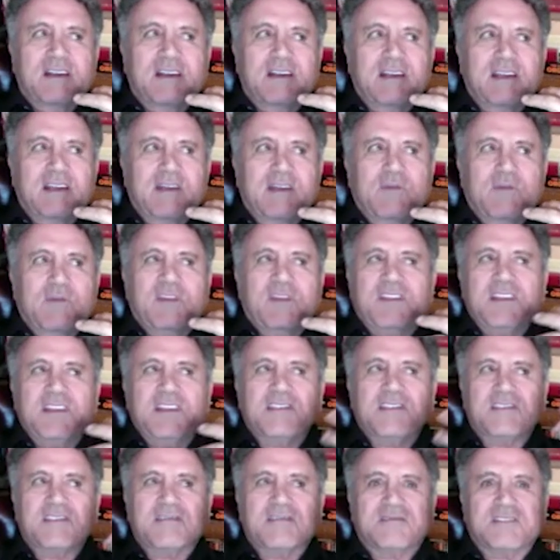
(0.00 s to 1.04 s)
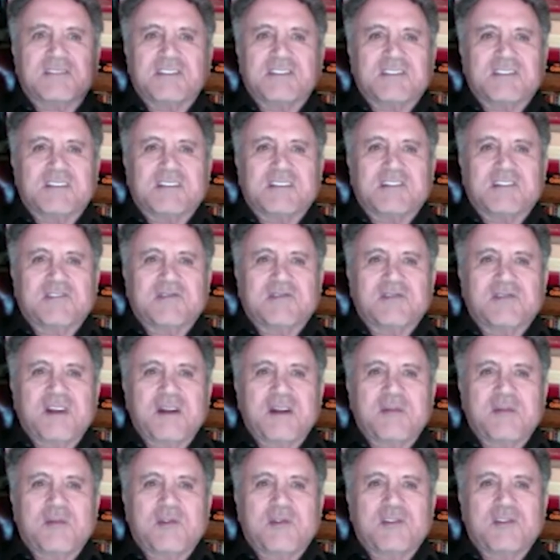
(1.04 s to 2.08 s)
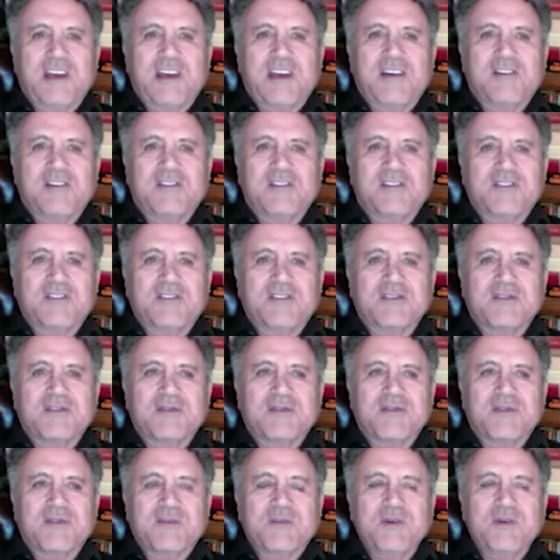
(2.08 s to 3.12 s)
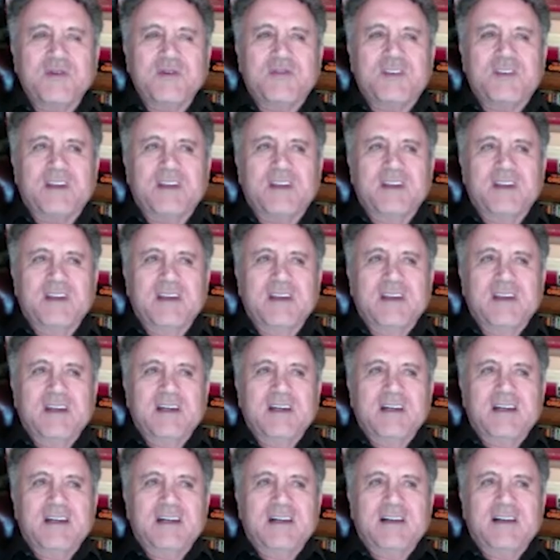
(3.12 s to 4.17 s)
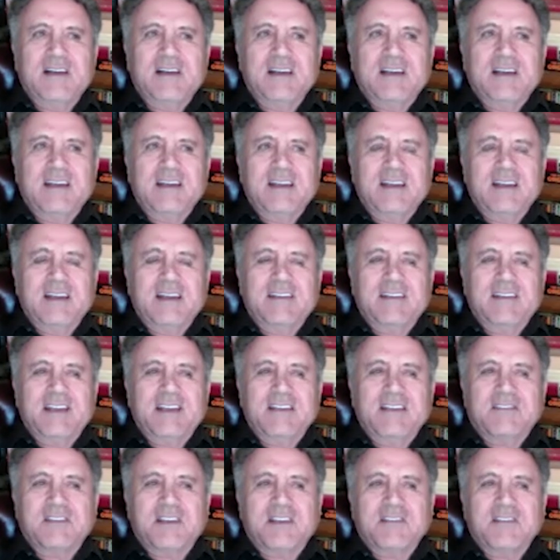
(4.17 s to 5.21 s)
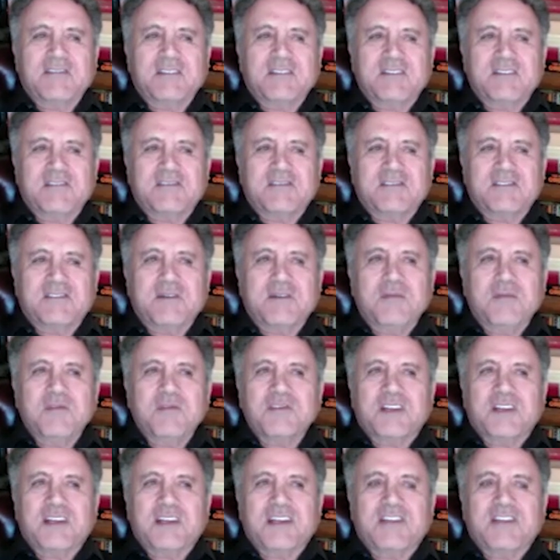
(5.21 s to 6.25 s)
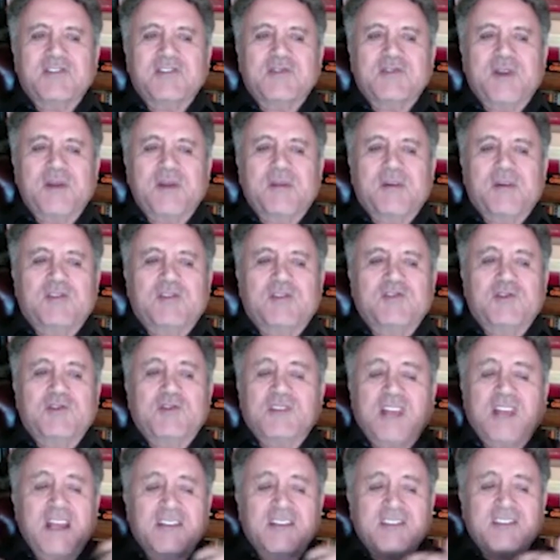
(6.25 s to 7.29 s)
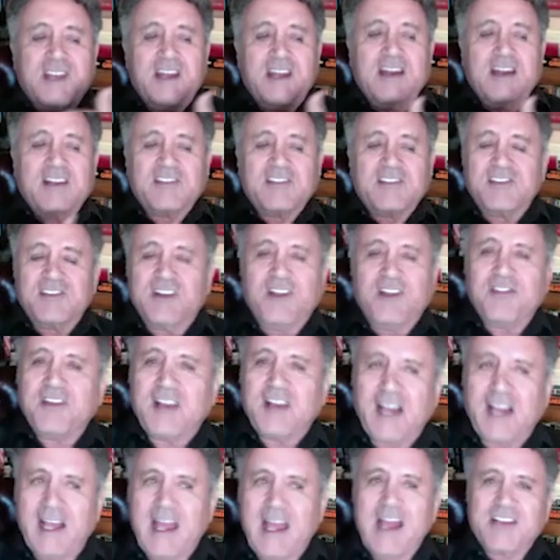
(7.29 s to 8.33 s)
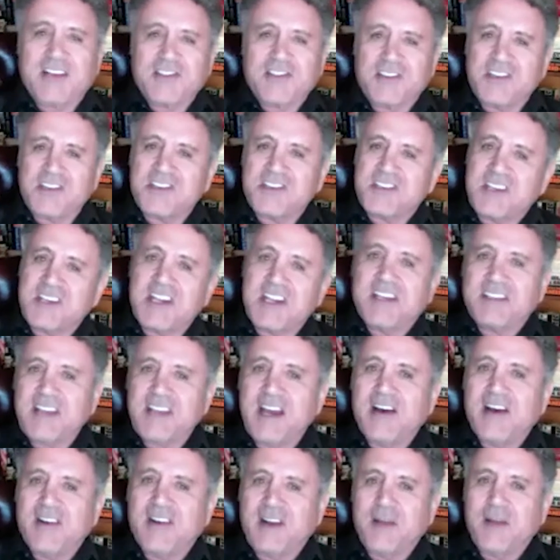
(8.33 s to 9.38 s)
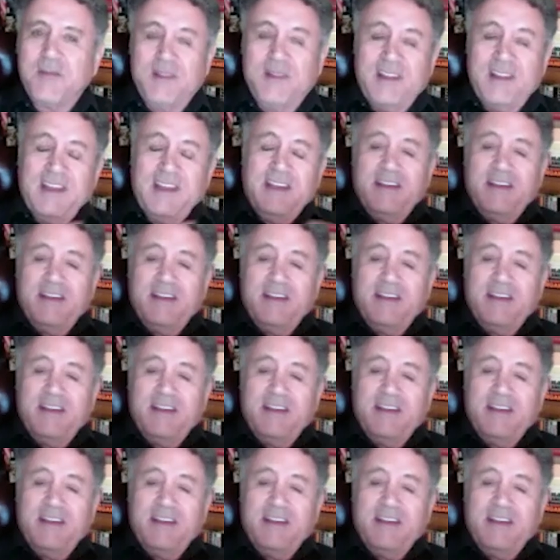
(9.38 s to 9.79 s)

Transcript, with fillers: with these just incredible characters through the movie uh it, it, it, it's almost like a dream come true. It's, it's, and it's nothing I actually seeked out. I mean, they,